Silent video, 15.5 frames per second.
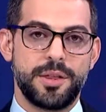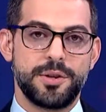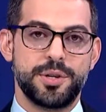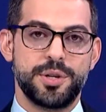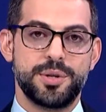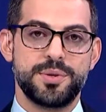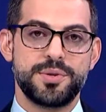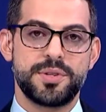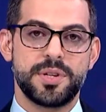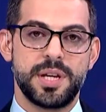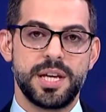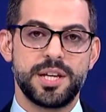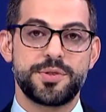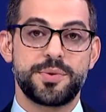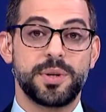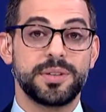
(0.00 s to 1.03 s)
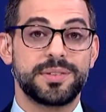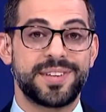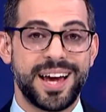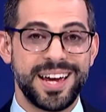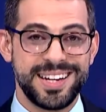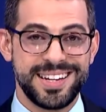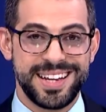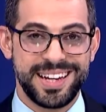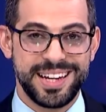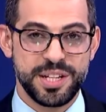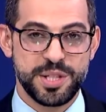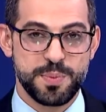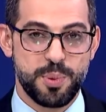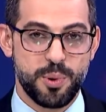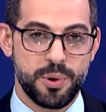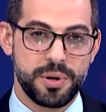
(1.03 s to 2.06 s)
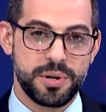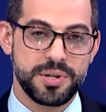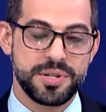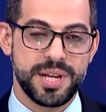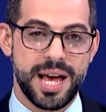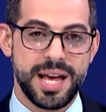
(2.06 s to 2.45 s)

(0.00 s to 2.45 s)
other news, Israel tightening its borders